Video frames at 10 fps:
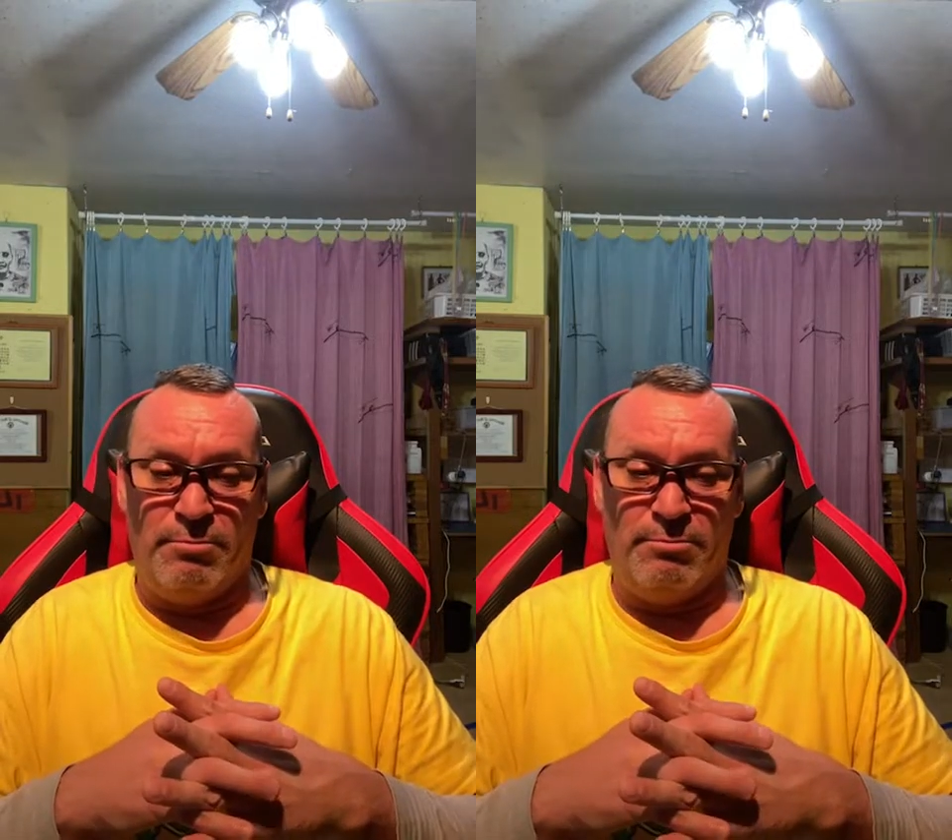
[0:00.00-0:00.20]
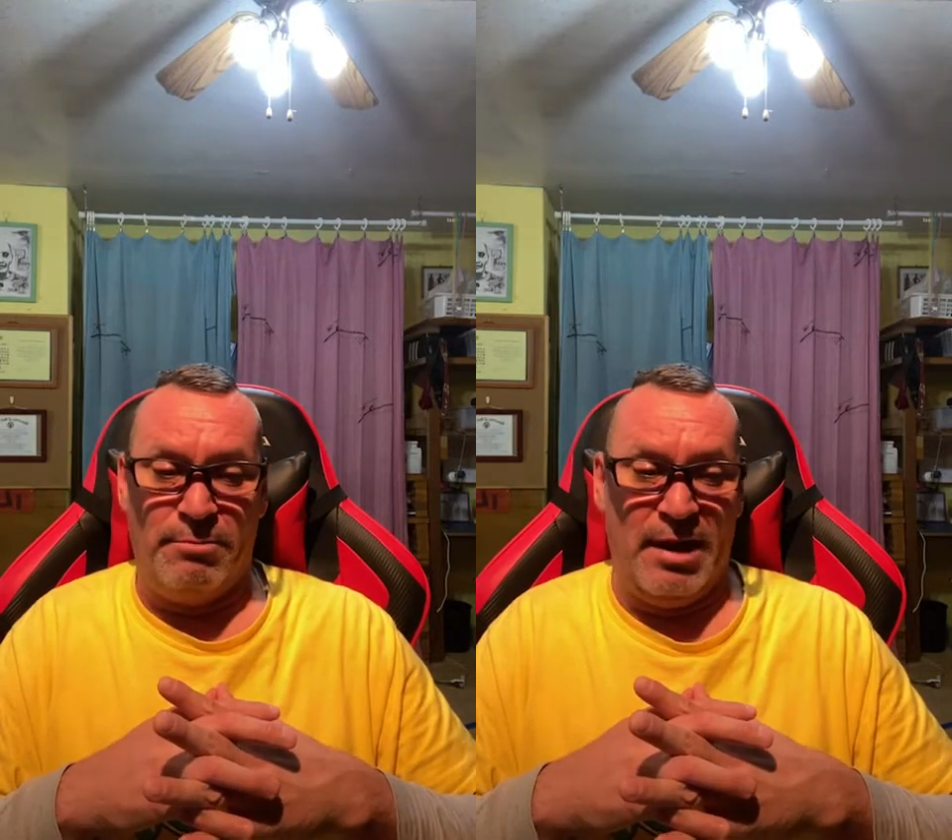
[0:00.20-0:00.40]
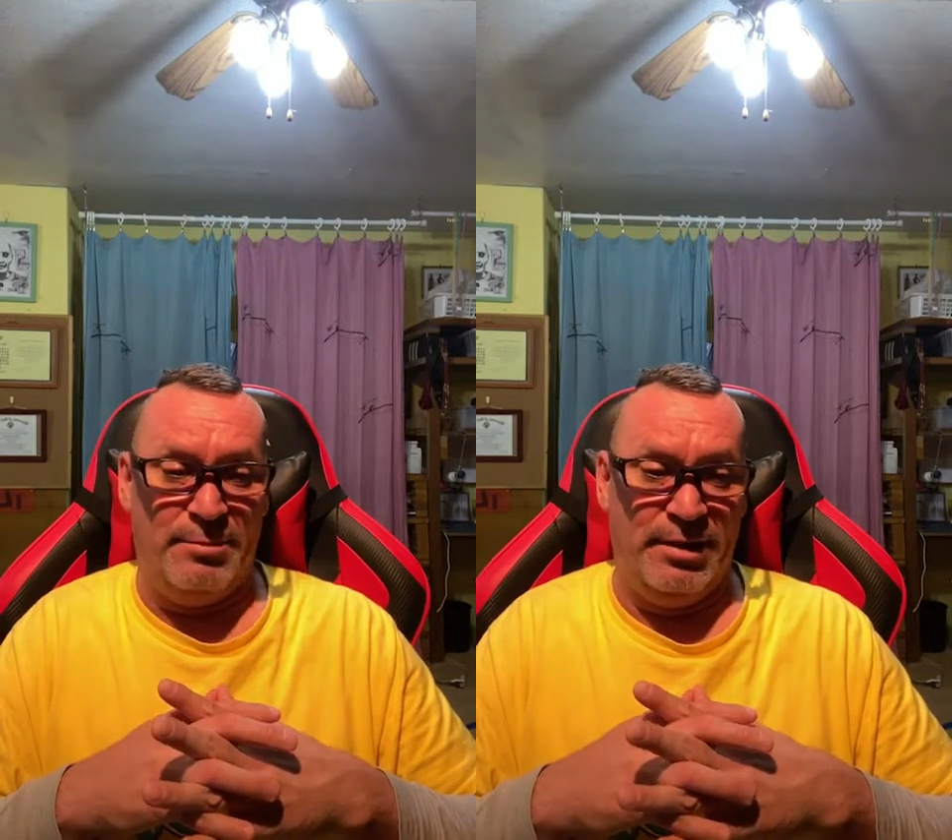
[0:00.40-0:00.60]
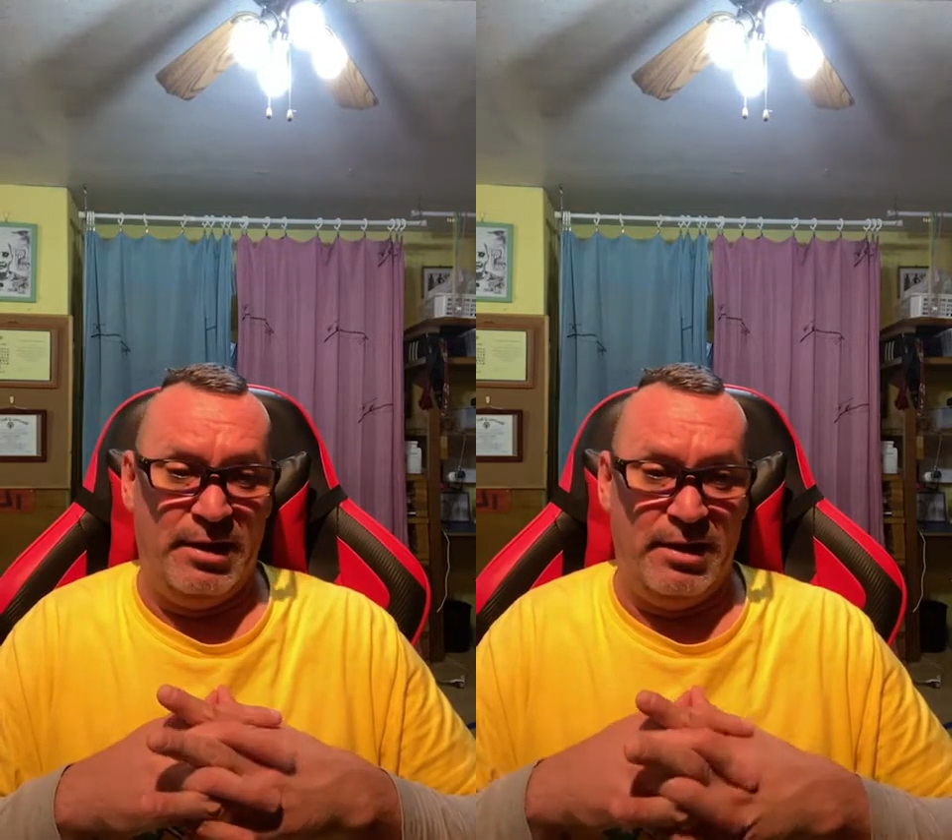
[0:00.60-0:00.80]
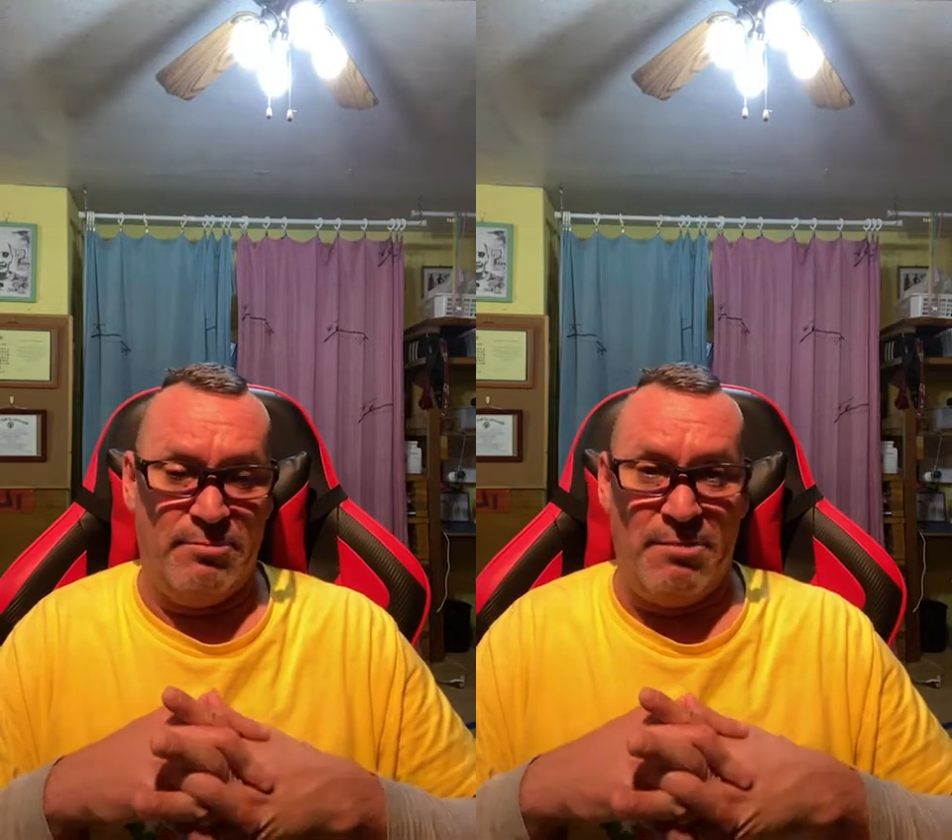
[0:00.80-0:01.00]

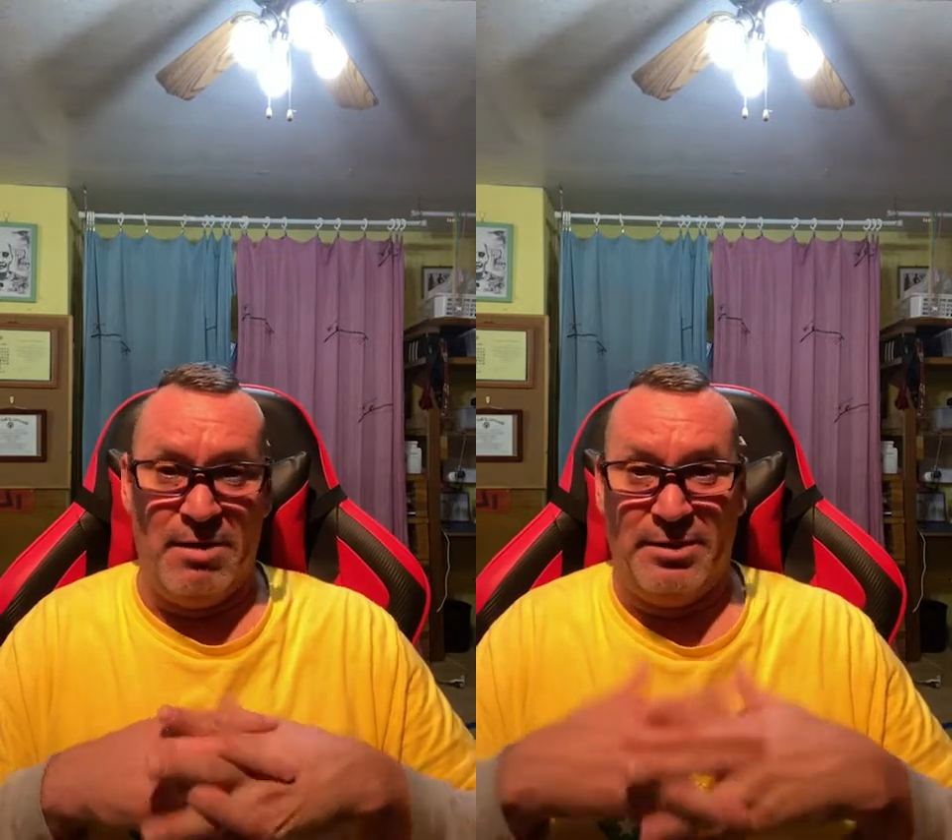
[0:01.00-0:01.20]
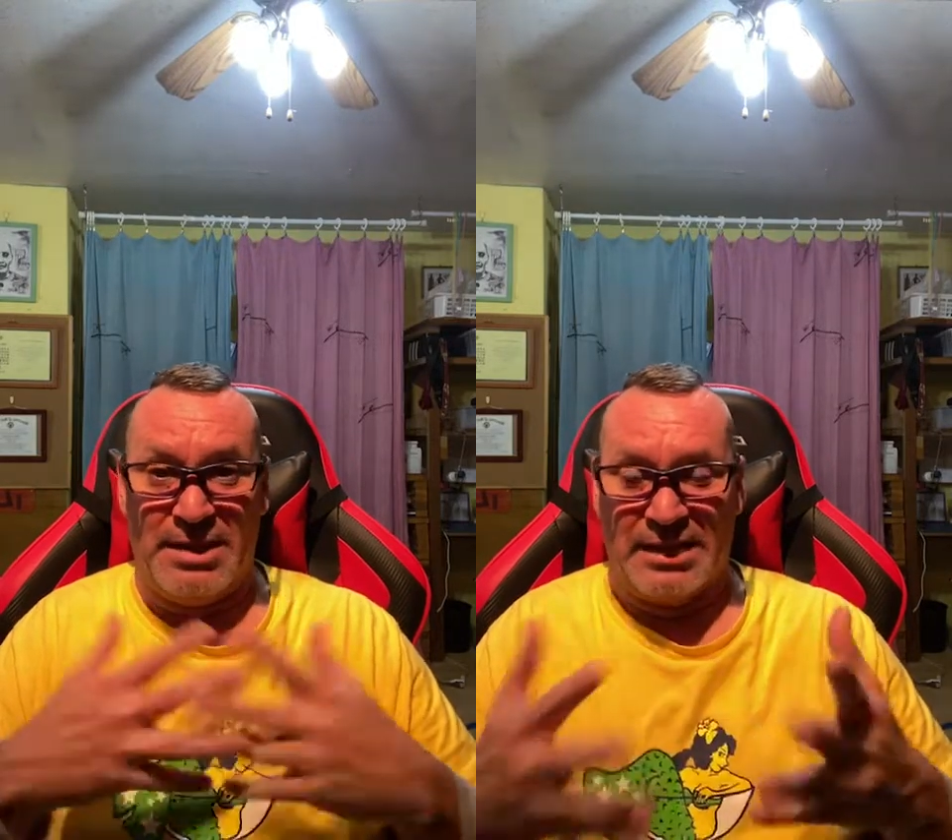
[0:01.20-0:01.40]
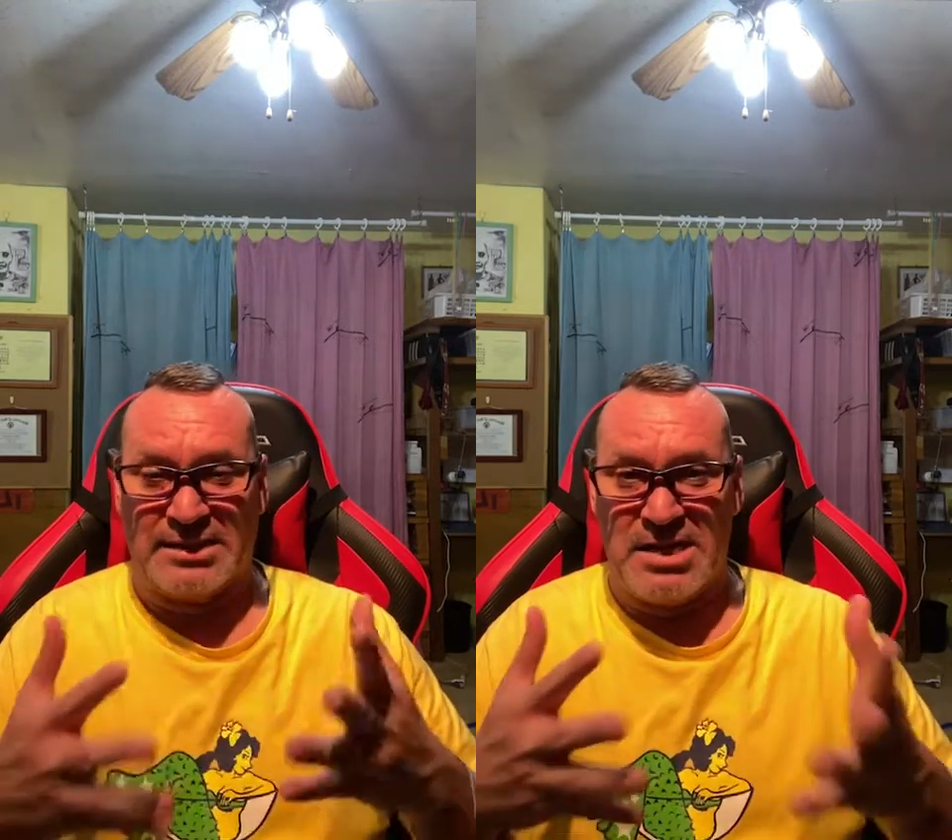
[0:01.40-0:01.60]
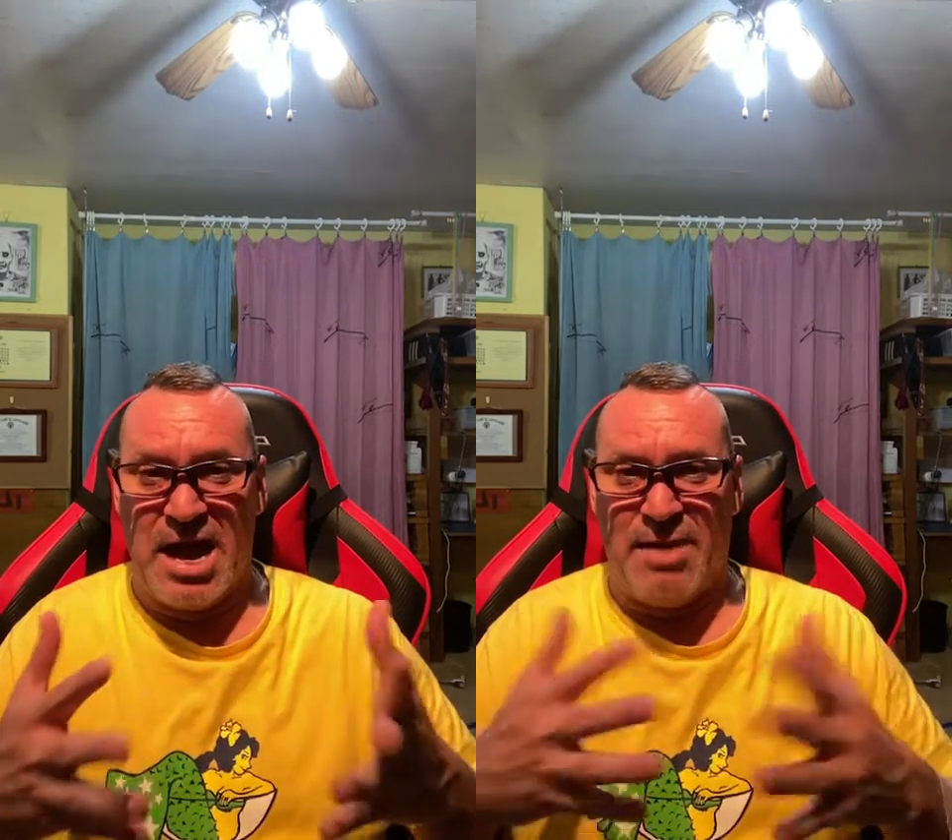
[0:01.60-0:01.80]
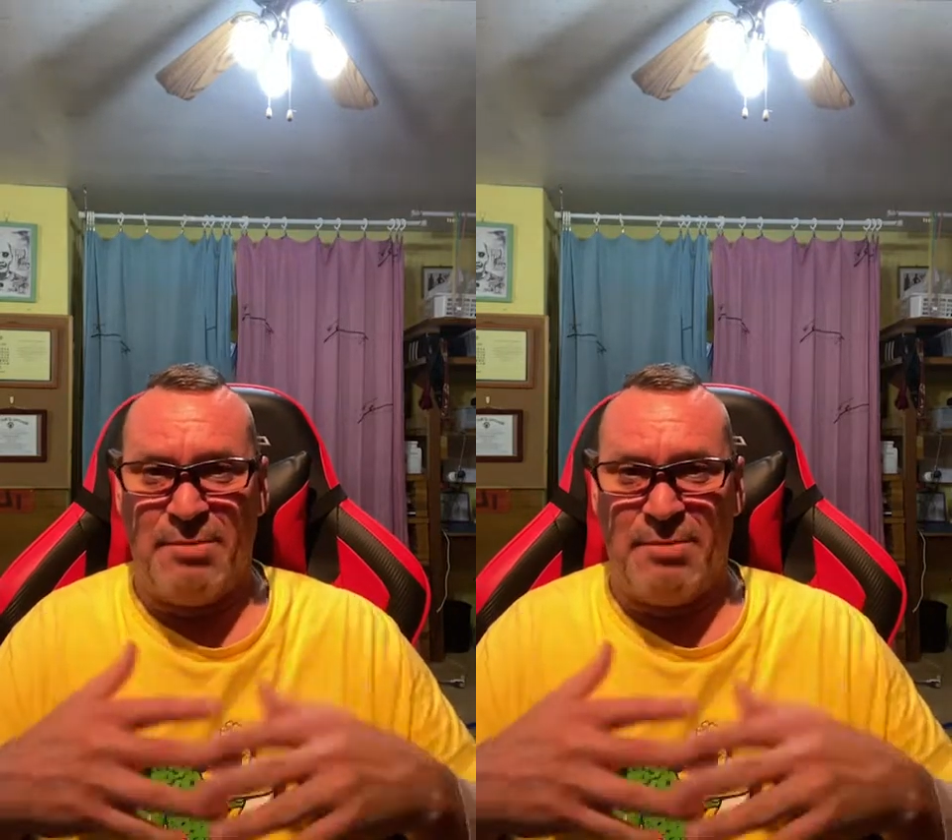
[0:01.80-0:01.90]
Maybe that's not.